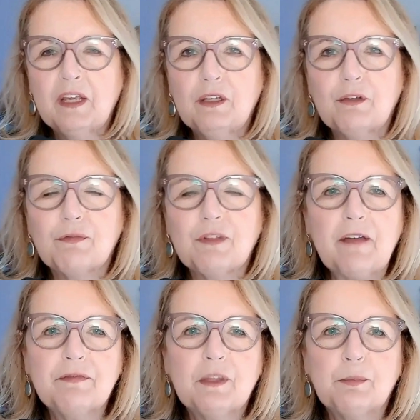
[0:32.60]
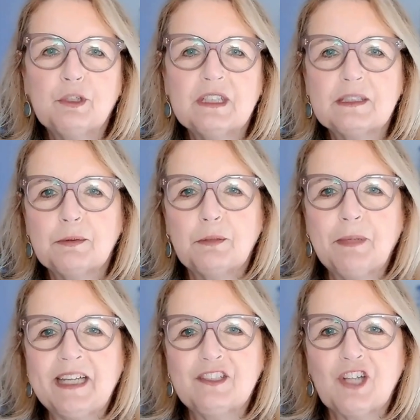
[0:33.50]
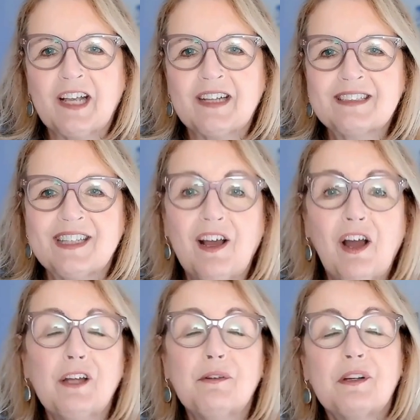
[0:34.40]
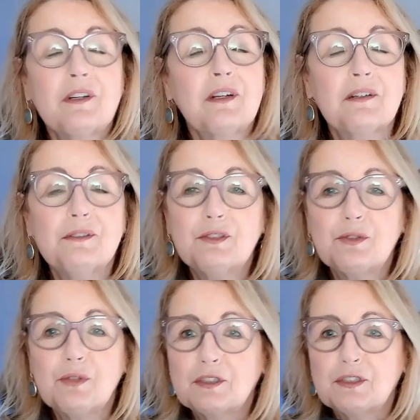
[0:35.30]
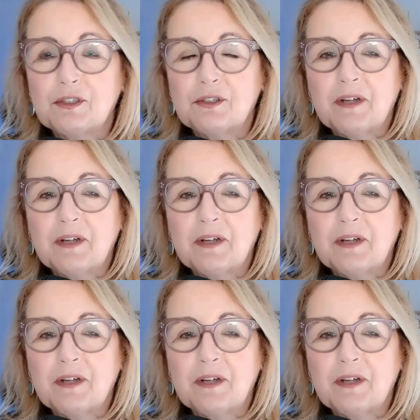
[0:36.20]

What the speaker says: You've left the predictable paychecks, the hierarchical structure,